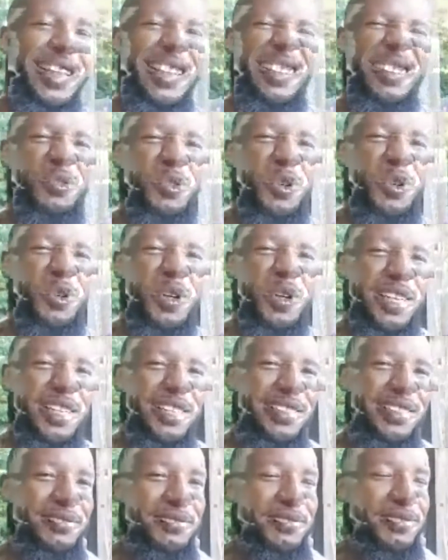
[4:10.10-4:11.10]
I love where I
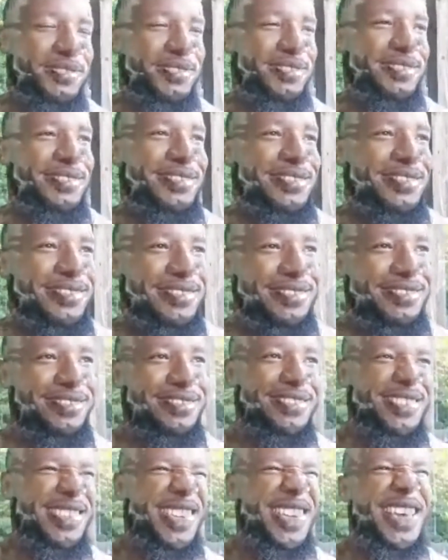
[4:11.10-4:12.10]
live.
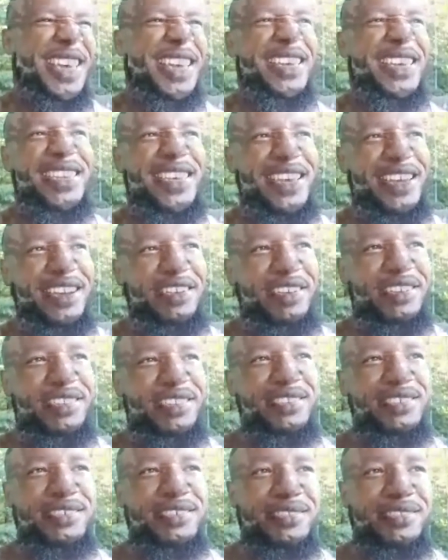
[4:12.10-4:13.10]
There's a lake in the area
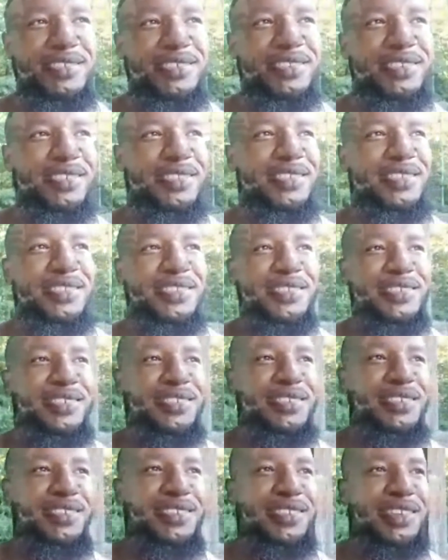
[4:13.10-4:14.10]
too.
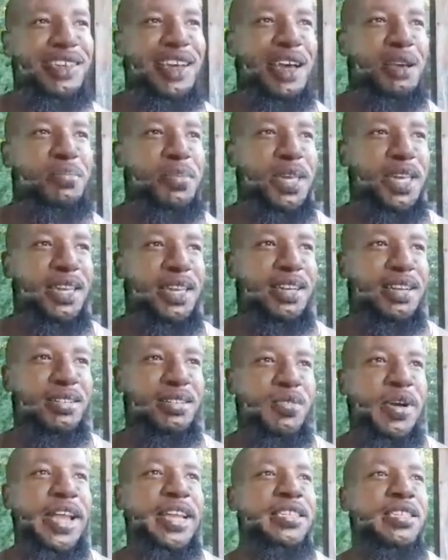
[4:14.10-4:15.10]
I may
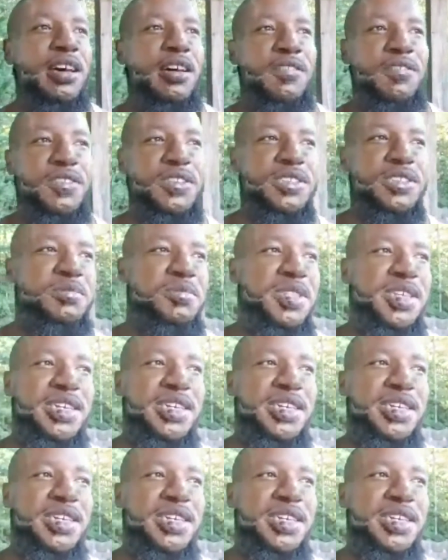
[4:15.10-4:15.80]
rant off on some